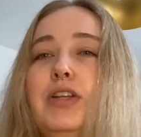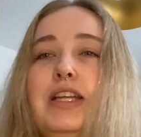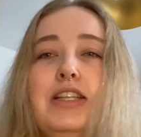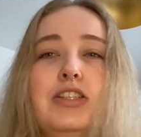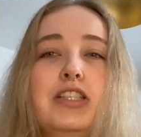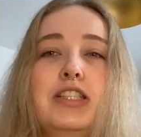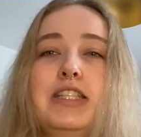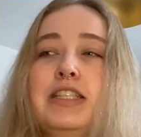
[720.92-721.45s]
it
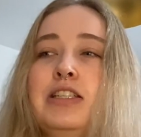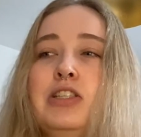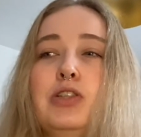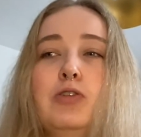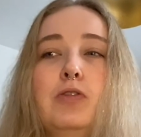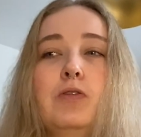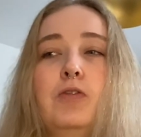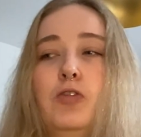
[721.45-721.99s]
just didn't
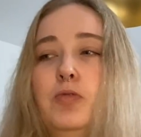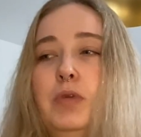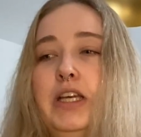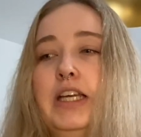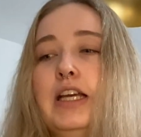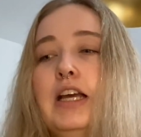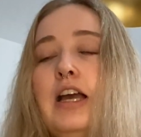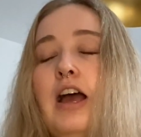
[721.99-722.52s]
do it for
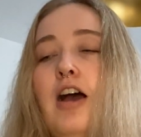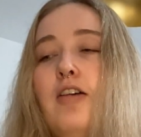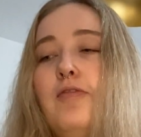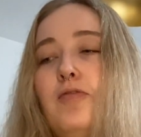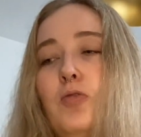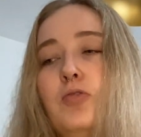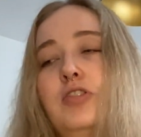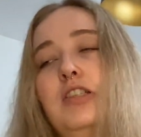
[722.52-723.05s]
me,
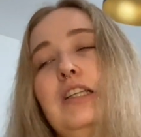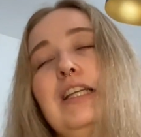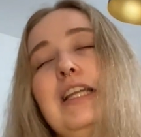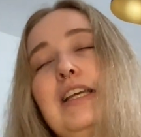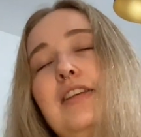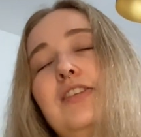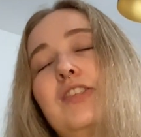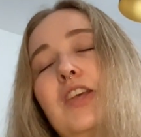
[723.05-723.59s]

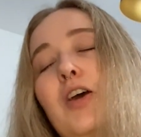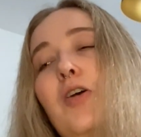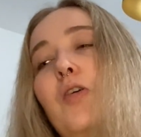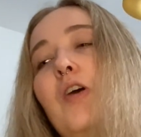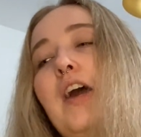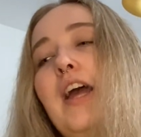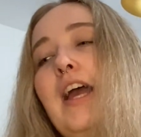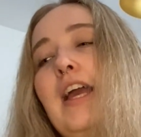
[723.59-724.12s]
unfortunately. So,
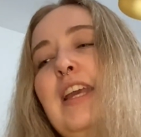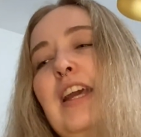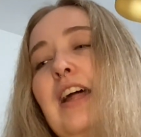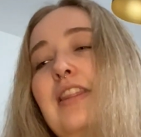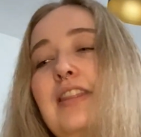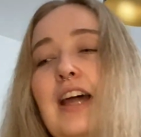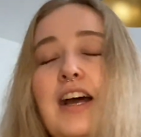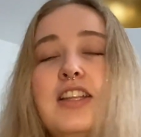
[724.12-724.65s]
yeah,
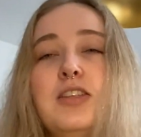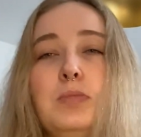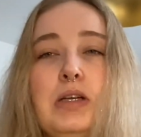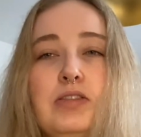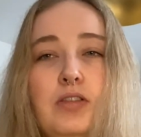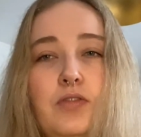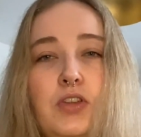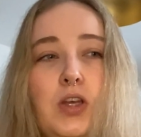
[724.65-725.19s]
that's my
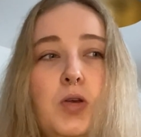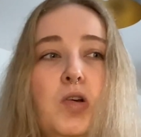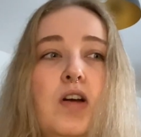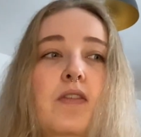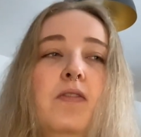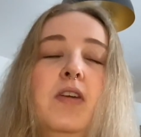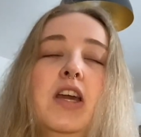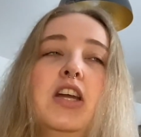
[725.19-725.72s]
review
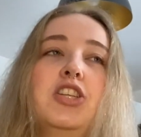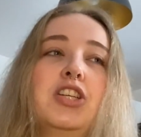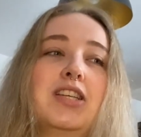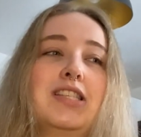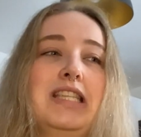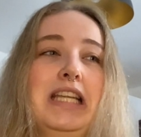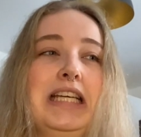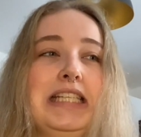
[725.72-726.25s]
of
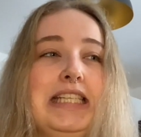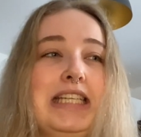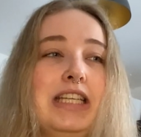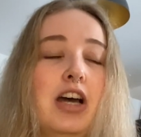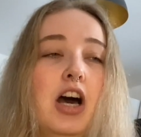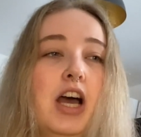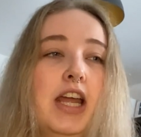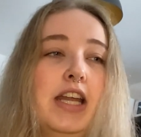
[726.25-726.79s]
VHS
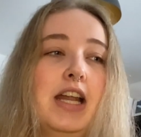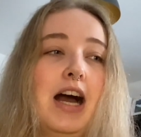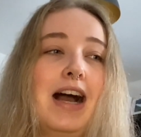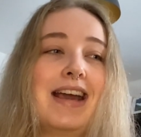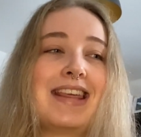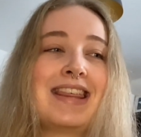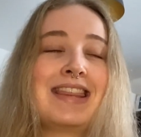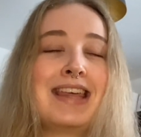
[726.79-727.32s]
99.
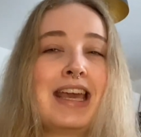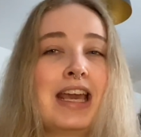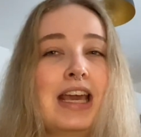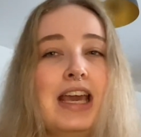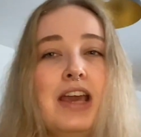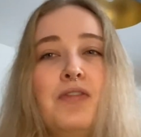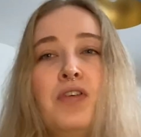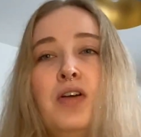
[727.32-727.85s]
I think
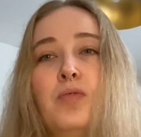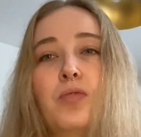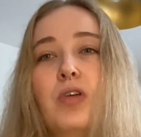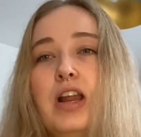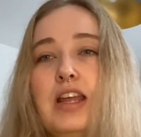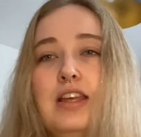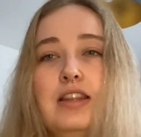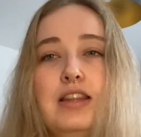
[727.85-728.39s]
if I'm
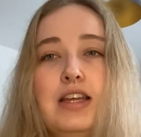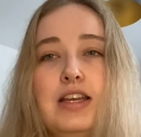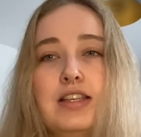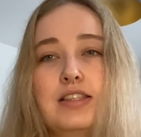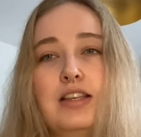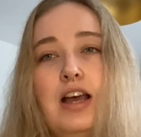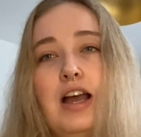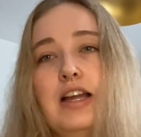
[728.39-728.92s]
rating
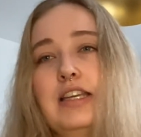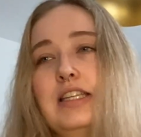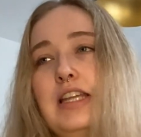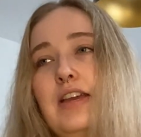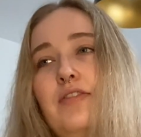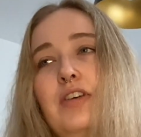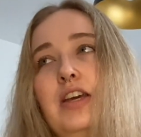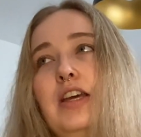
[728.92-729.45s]
this, I'd
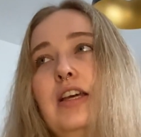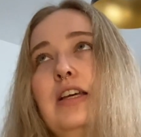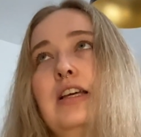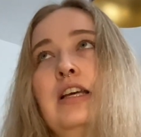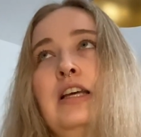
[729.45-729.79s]
give it,